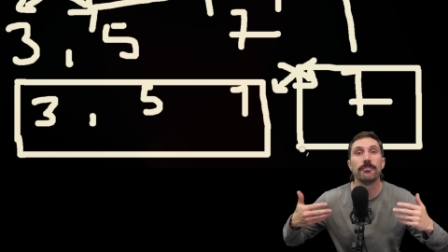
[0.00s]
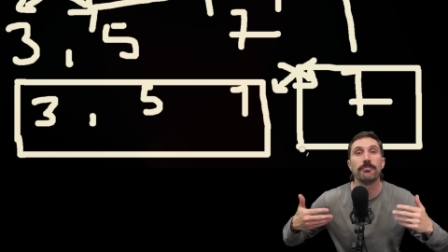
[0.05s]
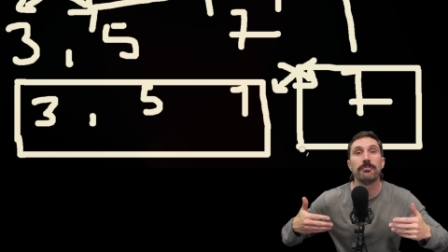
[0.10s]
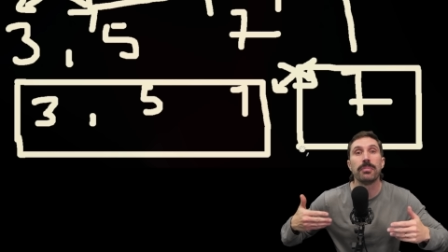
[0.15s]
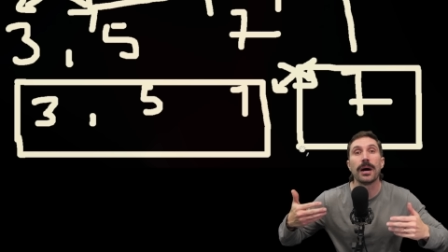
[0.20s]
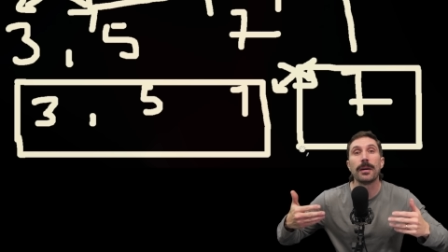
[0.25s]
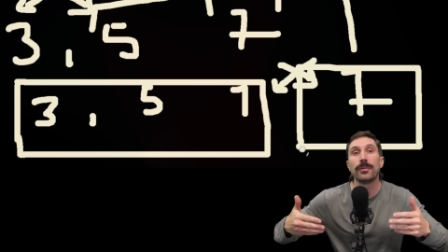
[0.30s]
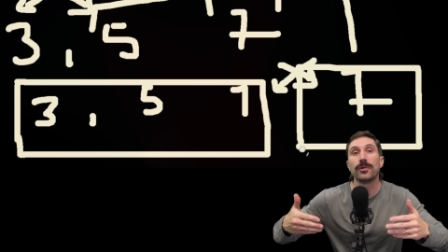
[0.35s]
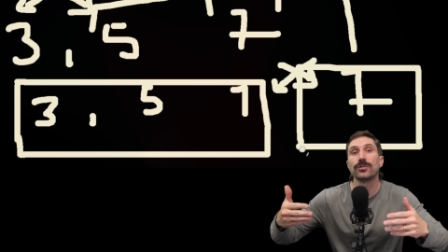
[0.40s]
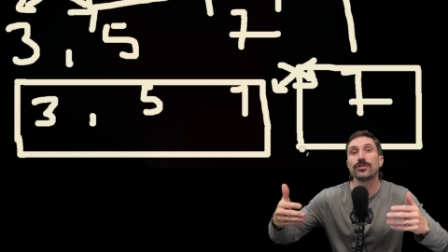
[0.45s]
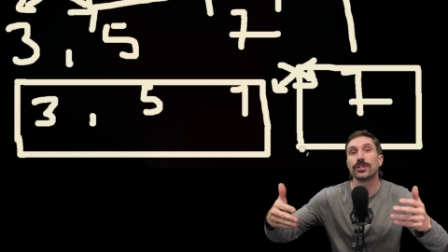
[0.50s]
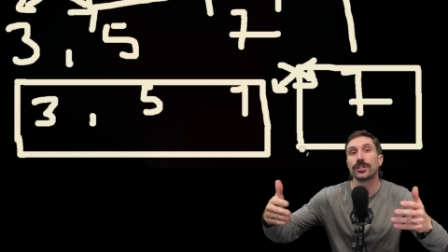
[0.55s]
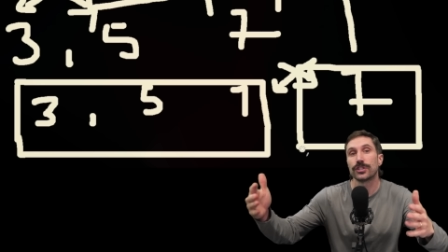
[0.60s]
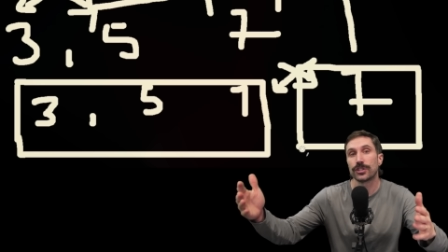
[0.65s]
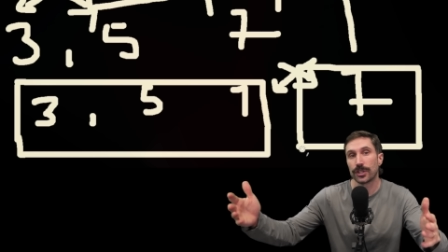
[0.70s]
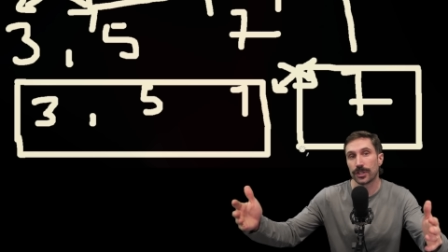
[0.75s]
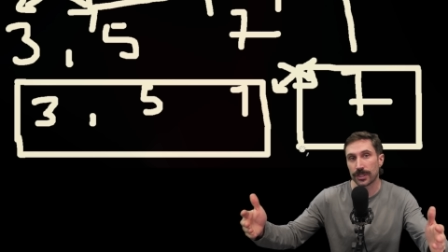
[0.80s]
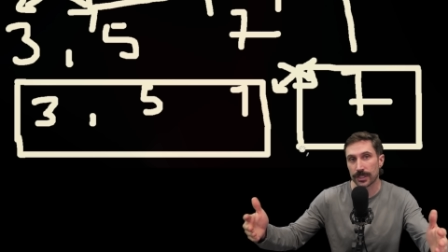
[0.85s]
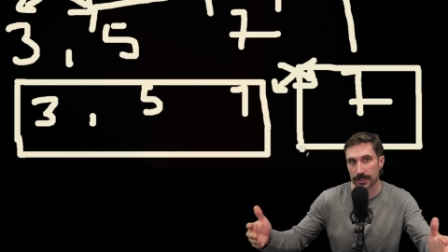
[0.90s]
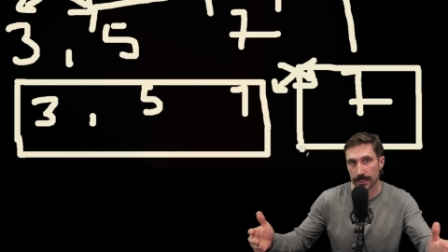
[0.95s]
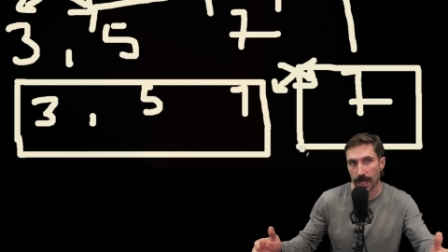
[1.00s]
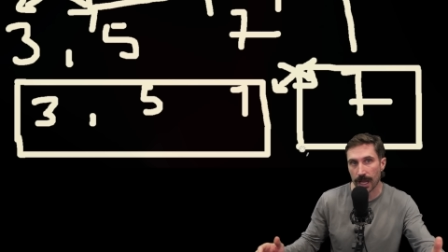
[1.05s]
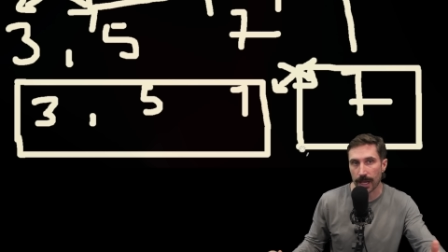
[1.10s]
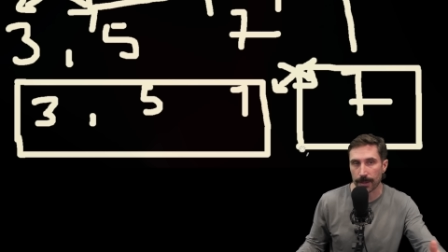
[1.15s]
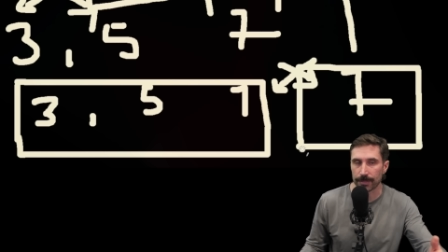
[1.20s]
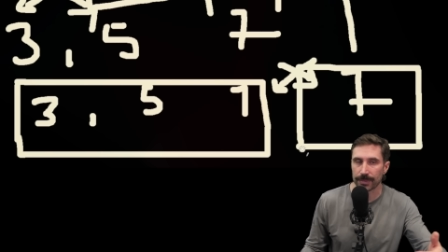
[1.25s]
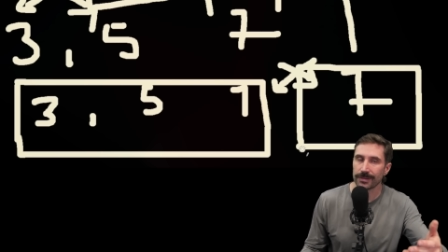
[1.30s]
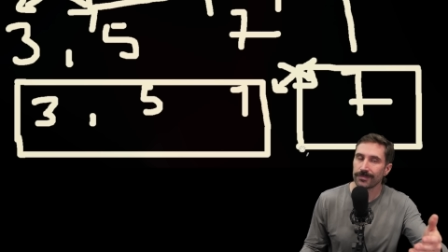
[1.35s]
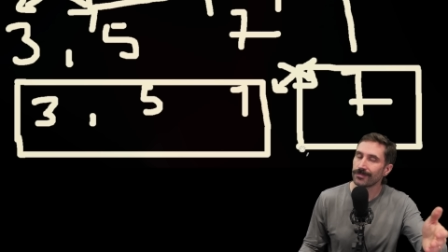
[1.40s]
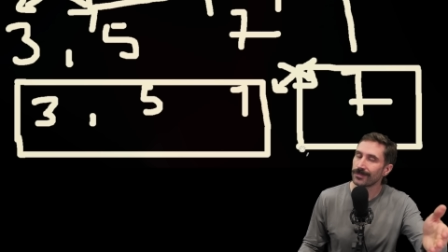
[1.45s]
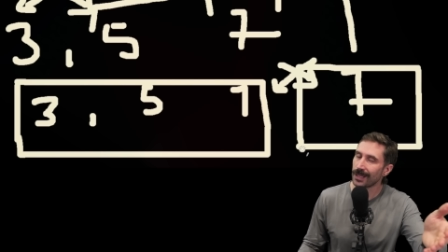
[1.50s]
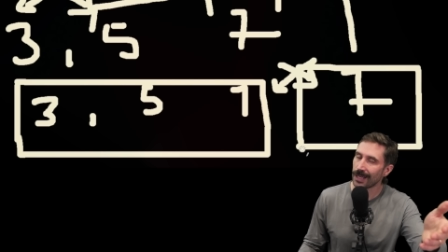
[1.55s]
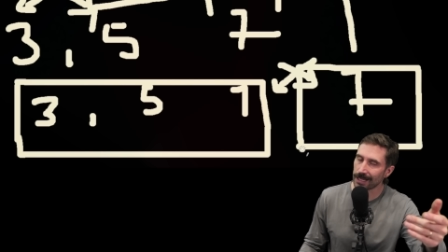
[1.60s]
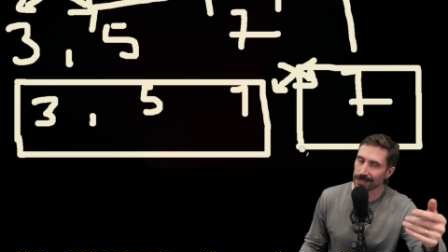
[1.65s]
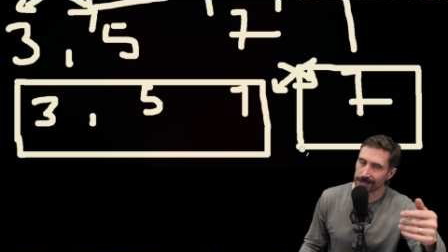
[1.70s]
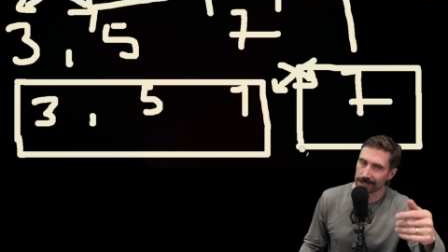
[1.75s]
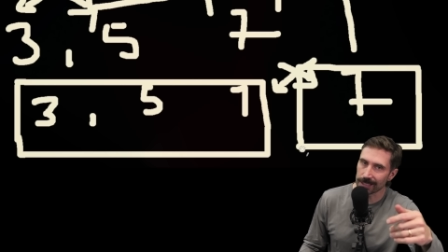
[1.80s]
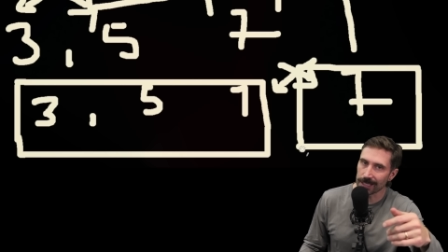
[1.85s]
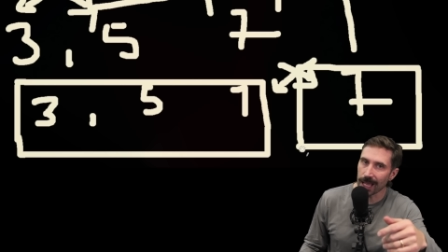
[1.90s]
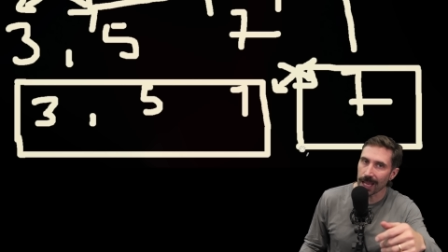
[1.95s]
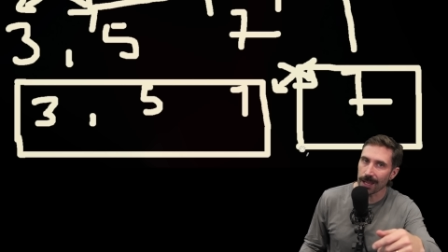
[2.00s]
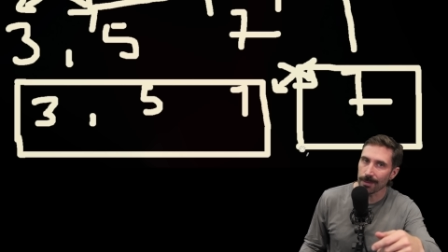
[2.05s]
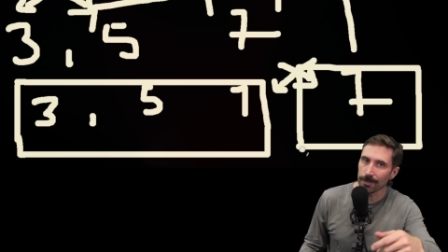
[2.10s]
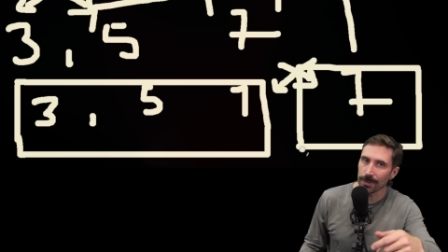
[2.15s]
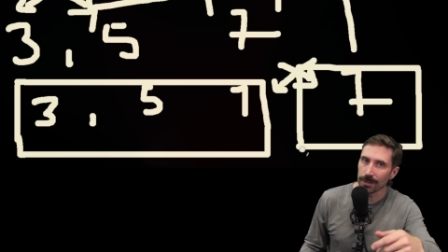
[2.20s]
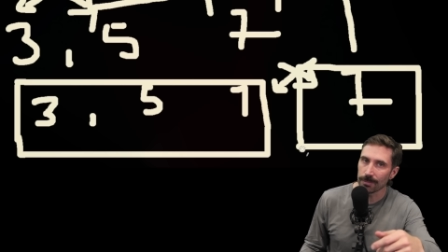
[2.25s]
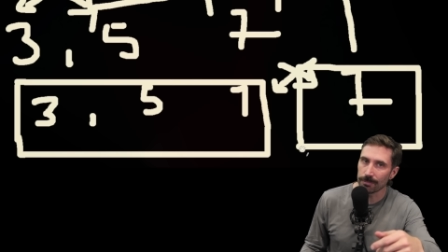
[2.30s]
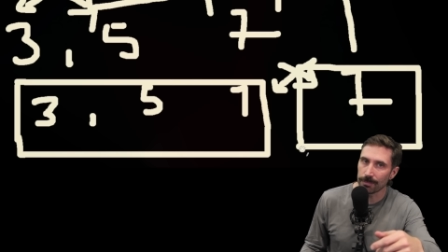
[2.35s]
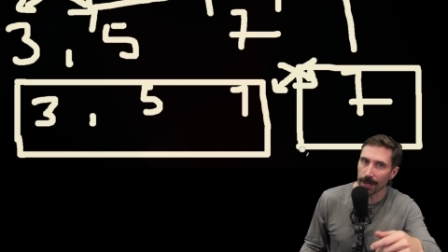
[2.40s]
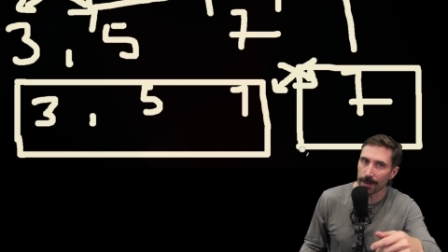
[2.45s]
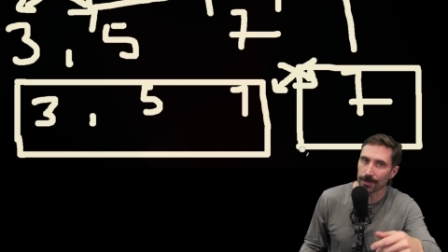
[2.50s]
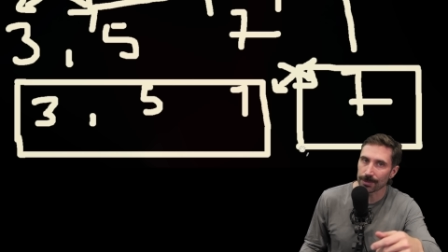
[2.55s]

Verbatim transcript: bubbled to the top, hence the name bubble